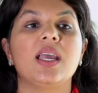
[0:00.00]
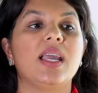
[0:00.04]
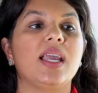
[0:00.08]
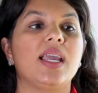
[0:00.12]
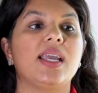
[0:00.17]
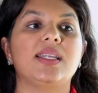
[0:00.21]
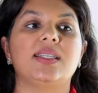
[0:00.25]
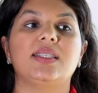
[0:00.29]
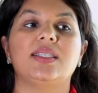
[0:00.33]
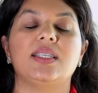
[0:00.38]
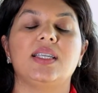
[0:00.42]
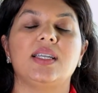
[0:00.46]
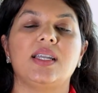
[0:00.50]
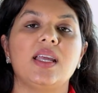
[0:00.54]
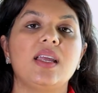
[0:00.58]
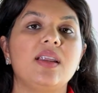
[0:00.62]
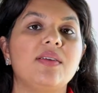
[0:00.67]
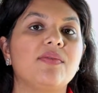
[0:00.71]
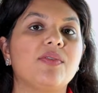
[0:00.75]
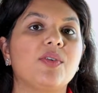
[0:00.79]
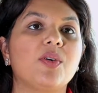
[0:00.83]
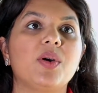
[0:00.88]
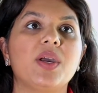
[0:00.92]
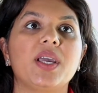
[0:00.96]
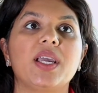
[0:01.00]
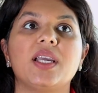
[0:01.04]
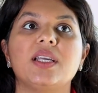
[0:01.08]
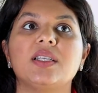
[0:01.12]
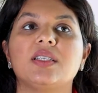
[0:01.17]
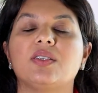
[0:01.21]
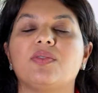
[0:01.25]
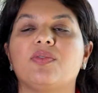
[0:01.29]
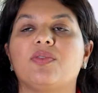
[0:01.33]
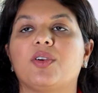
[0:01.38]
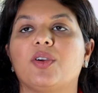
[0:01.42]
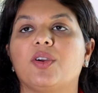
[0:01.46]
It's an
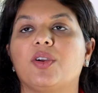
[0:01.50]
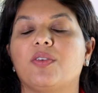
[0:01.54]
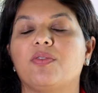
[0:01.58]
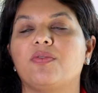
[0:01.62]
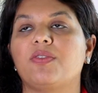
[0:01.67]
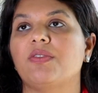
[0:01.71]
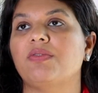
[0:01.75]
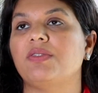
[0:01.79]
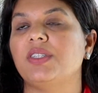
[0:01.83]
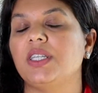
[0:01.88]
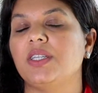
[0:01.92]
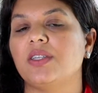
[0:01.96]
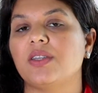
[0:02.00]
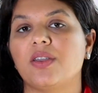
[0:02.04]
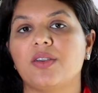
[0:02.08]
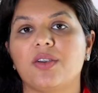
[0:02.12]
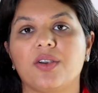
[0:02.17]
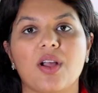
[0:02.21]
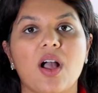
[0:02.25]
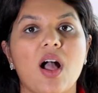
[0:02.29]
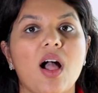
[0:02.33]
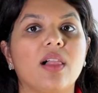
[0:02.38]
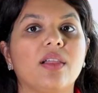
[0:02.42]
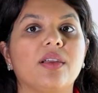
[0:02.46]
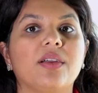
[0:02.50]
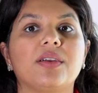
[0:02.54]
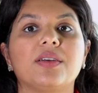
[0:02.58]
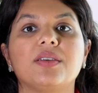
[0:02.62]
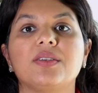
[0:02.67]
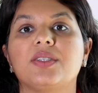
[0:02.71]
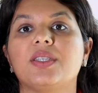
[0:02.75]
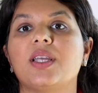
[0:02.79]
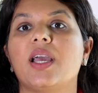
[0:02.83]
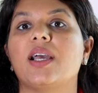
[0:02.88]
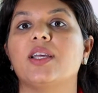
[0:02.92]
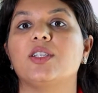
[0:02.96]
invoice for
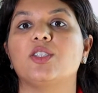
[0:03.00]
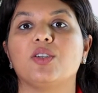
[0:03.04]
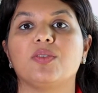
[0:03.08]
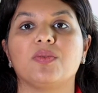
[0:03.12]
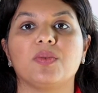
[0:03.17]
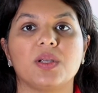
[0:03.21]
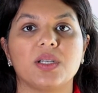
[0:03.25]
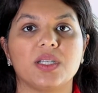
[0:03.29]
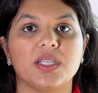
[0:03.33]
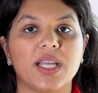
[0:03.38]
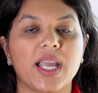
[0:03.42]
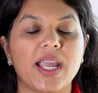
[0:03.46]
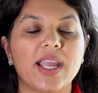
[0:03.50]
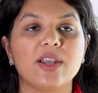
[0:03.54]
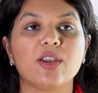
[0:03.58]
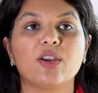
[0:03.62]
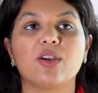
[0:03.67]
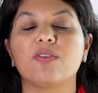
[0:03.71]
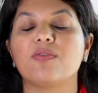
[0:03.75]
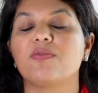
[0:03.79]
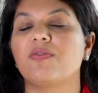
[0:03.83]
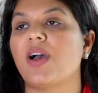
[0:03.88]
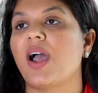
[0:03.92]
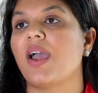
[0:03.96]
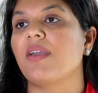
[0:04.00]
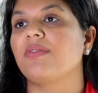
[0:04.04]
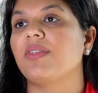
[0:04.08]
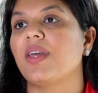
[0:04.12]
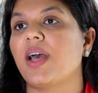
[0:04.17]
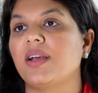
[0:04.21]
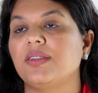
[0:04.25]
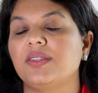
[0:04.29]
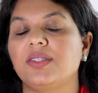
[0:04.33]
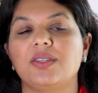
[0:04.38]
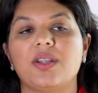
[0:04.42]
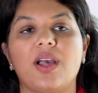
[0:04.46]
$1,500 as your retainer,
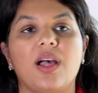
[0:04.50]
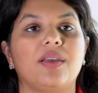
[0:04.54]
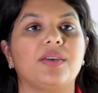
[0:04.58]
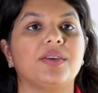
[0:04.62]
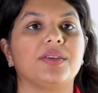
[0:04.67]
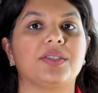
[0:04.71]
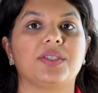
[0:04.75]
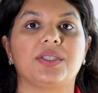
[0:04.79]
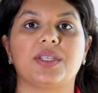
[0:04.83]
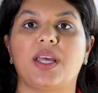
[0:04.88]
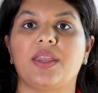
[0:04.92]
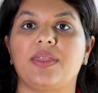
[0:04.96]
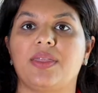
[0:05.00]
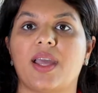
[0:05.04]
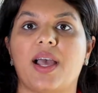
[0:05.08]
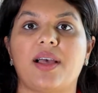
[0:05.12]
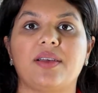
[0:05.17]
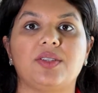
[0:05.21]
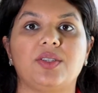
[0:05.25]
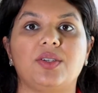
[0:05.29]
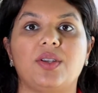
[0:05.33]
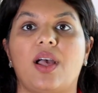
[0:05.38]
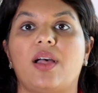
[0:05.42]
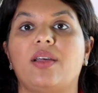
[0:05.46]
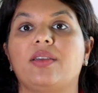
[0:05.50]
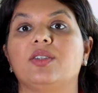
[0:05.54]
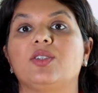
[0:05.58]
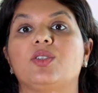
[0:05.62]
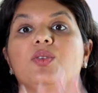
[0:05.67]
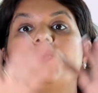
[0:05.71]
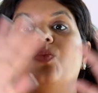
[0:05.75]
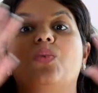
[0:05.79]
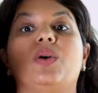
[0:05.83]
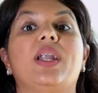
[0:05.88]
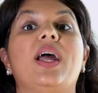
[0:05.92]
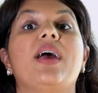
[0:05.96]
$5,000,
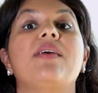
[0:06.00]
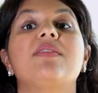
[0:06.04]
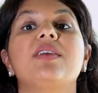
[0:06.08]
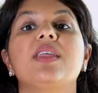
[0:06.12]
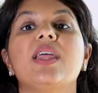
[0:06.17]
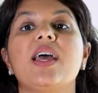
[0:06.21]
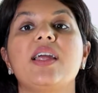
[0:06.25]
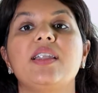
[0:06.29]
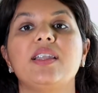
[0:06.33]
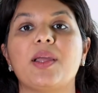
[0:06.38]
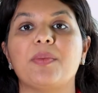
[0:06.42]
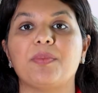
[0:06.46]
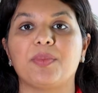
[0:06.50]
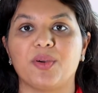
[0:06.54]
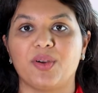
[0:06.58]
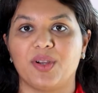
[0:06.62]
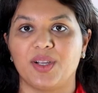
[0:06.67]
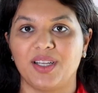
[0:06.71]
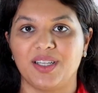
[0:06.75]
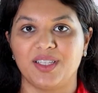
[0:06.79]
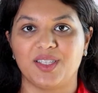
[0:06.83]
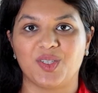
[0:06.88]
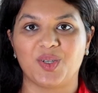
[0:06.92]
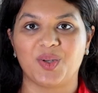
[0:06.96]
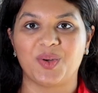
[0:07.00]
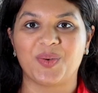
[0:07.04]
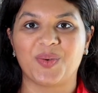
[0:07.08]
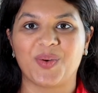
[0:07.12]
$10,000, whatever that number is,